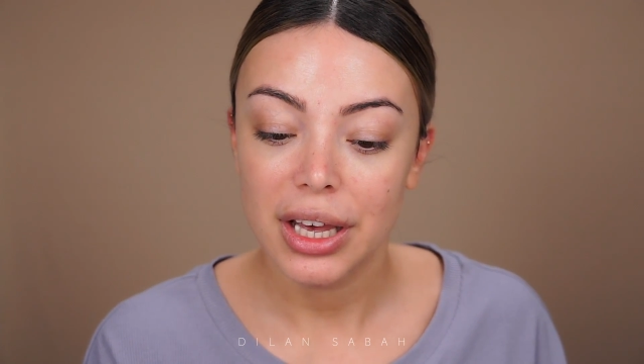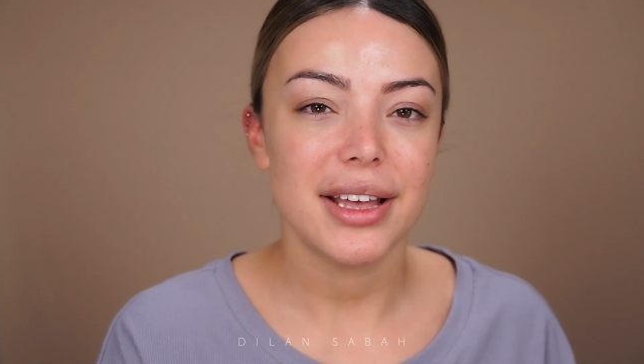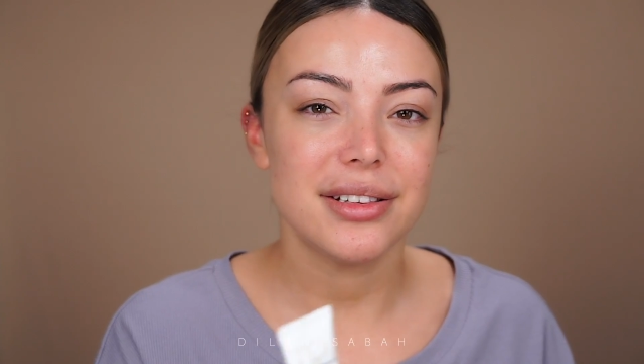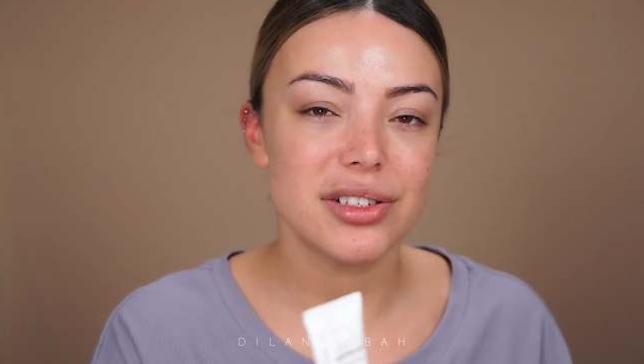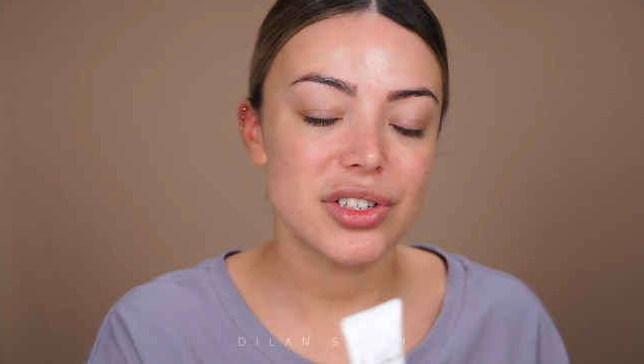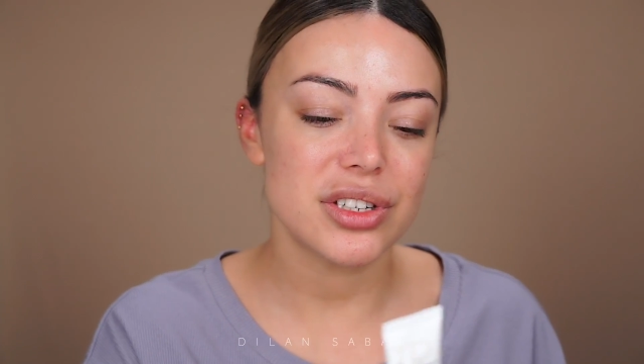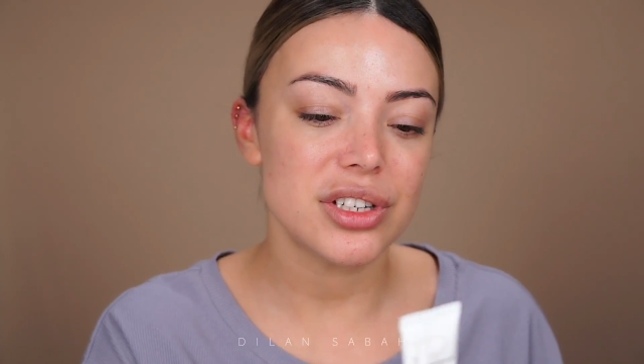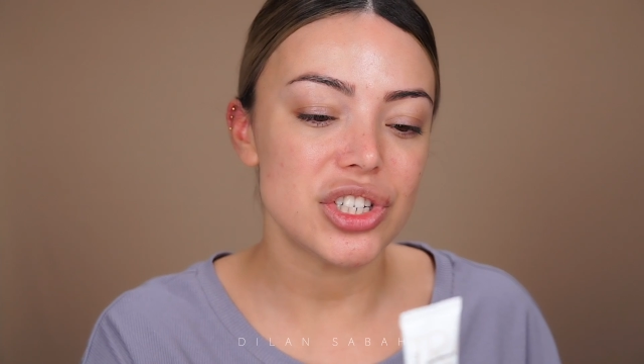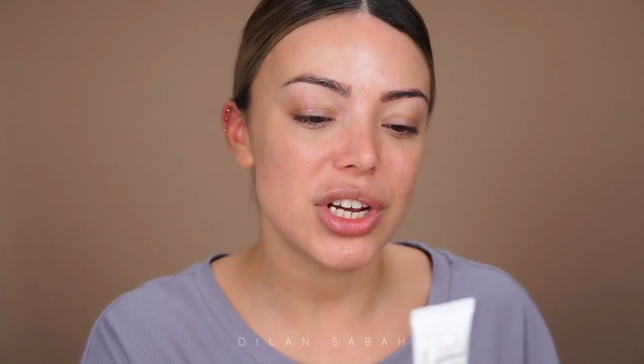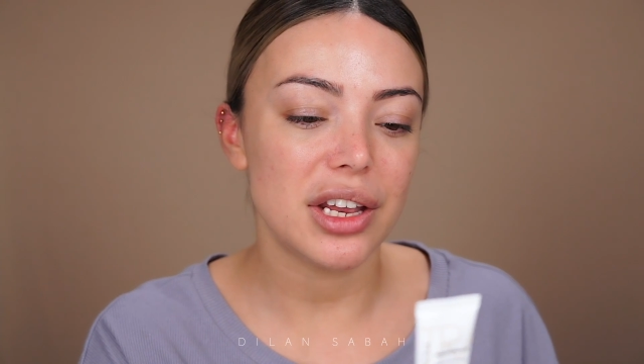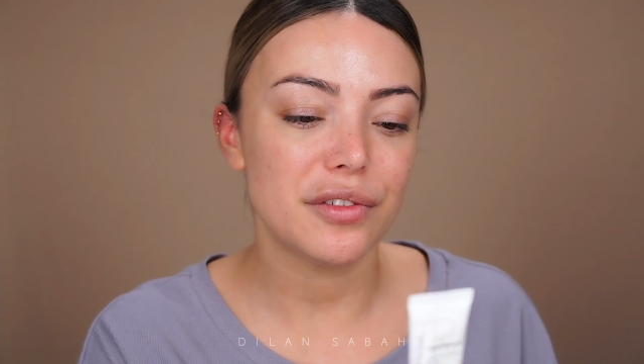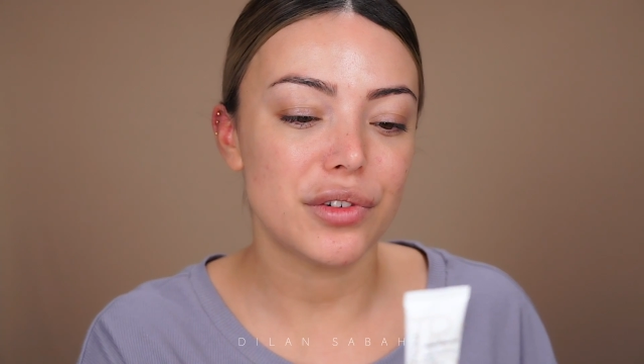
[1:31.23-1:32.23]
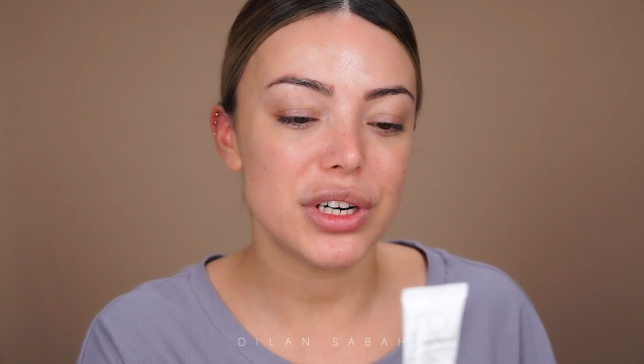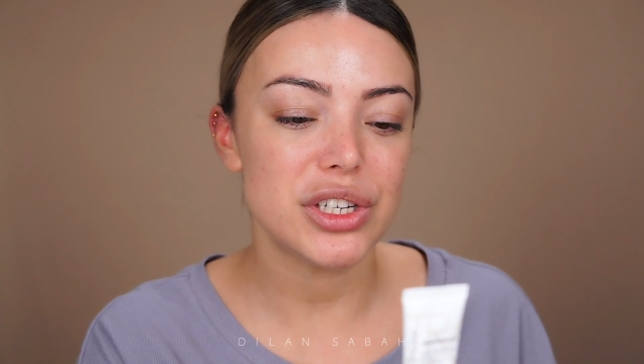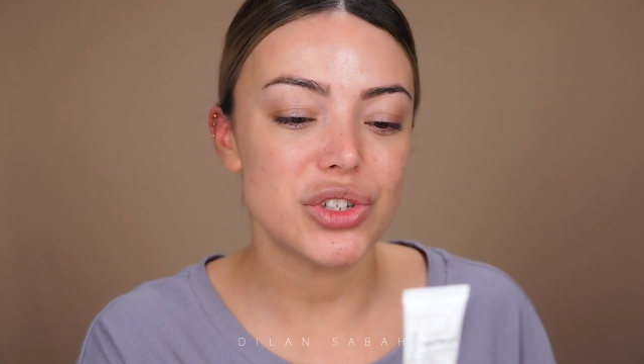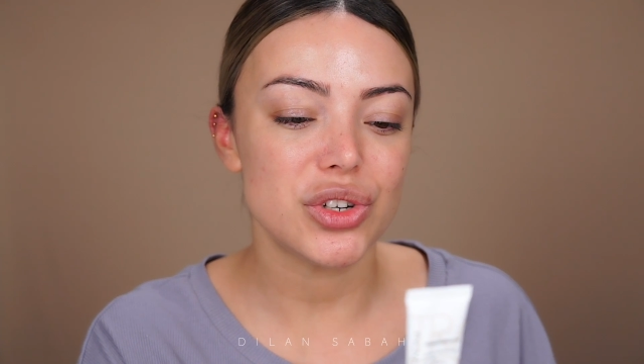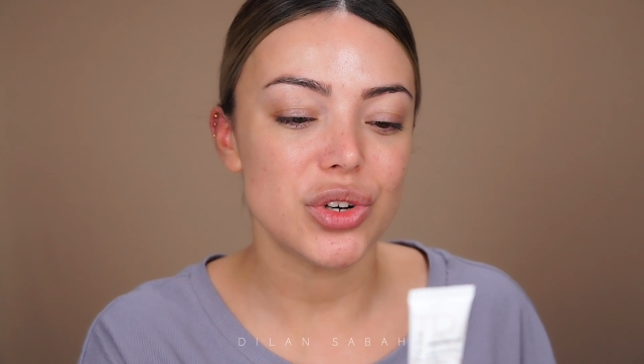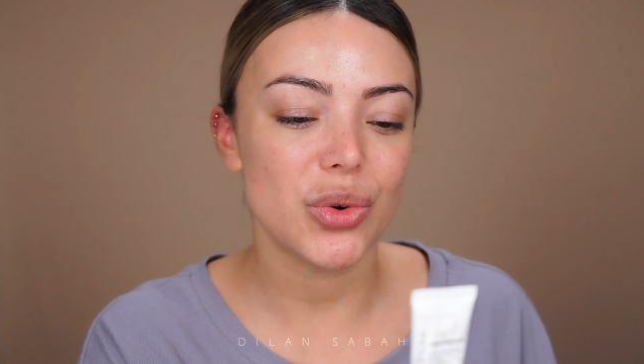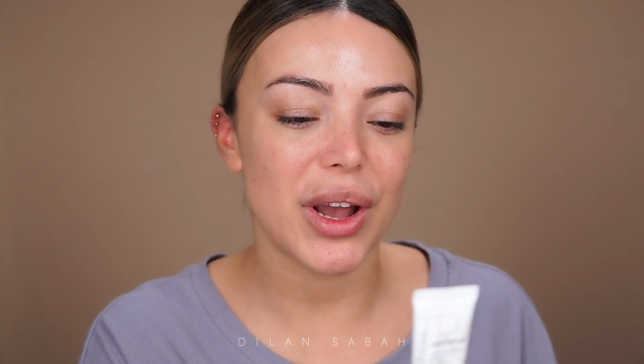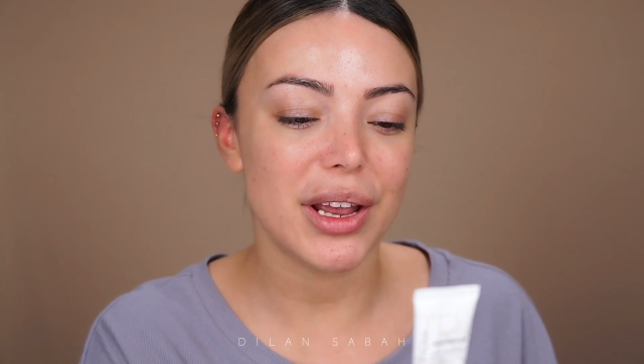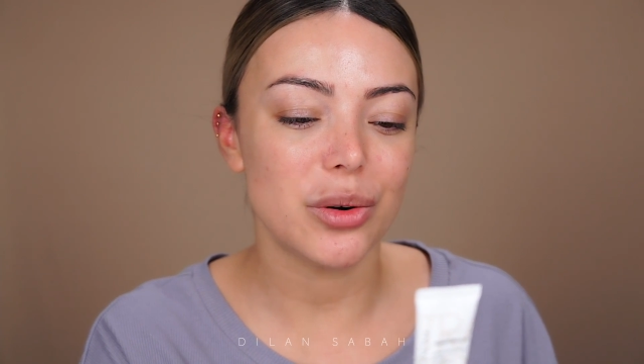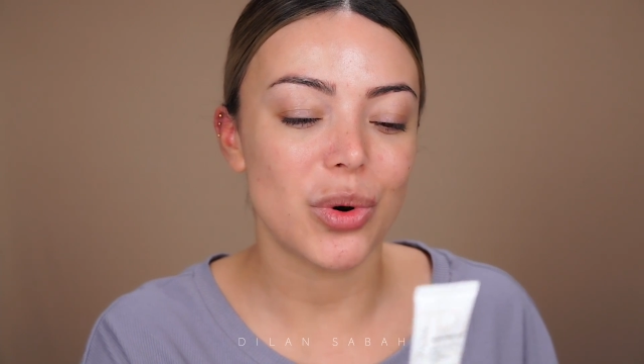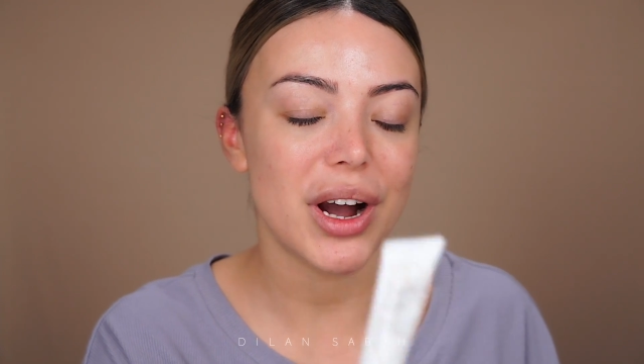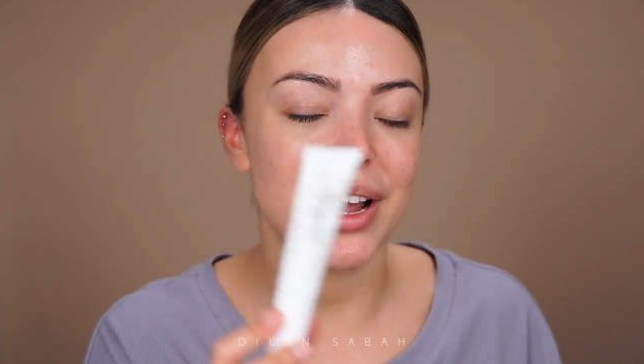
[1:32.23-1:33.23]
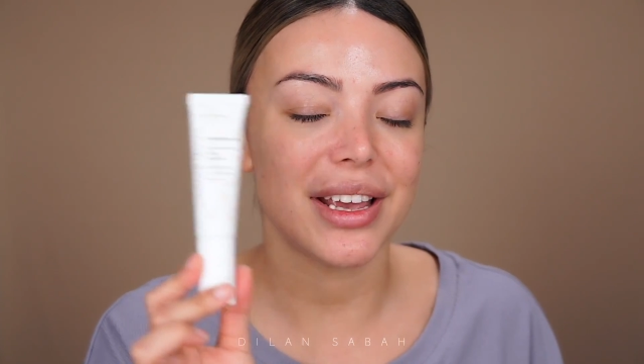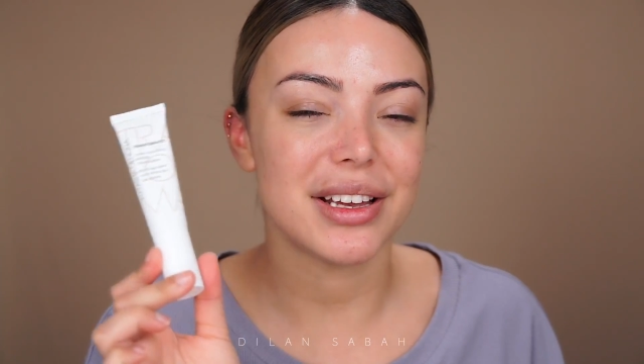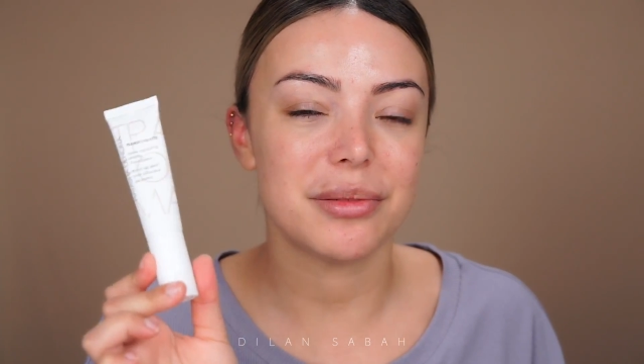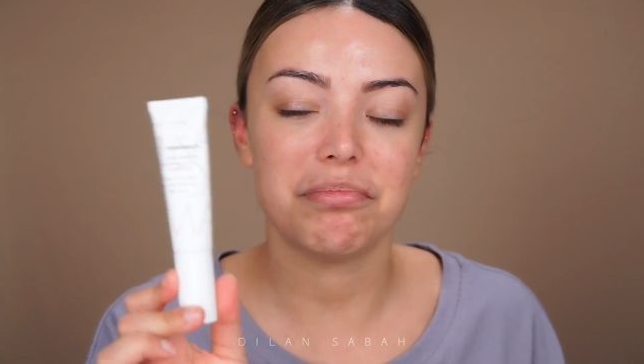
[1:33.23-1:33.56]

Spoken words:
And this is in the shade 42 NY